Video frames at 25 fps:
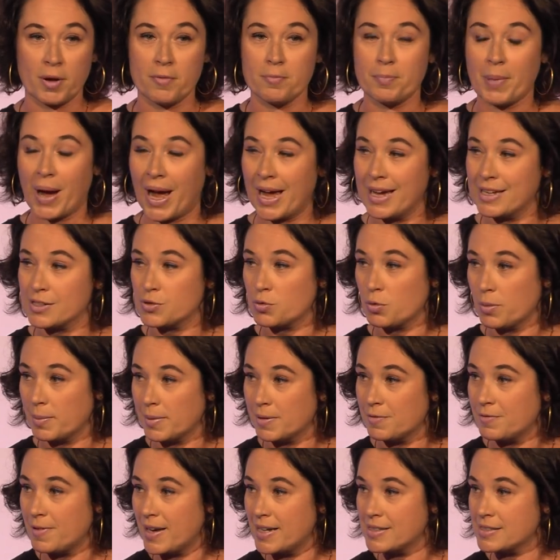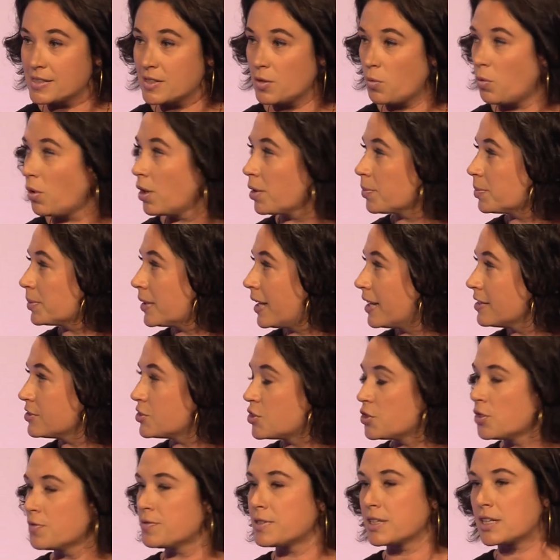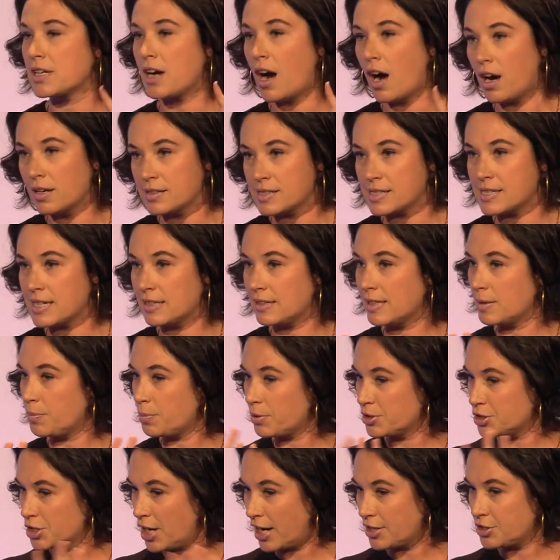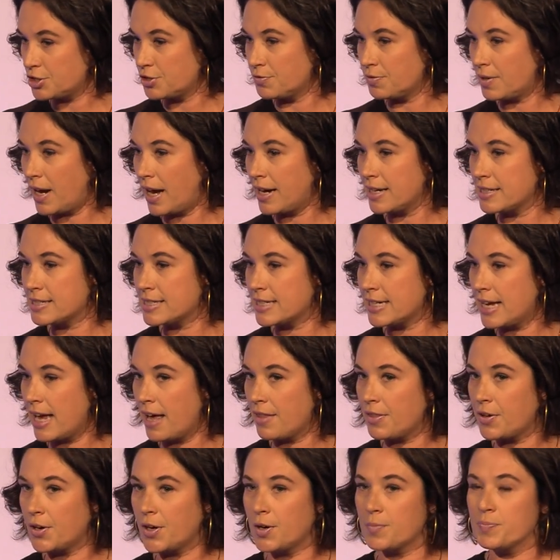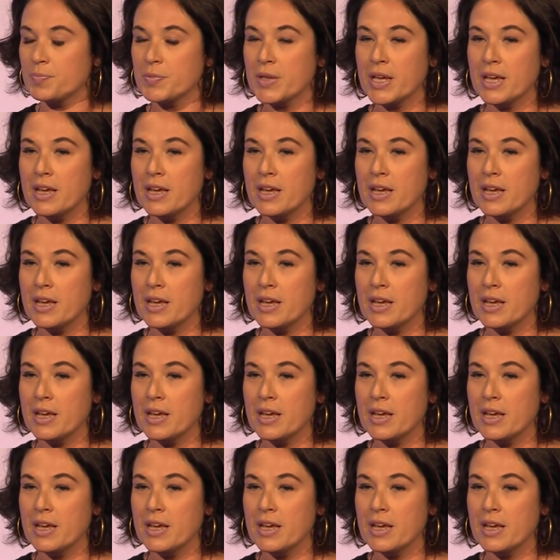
of bias women face in the workplace, so you have to constantly project you've got it together.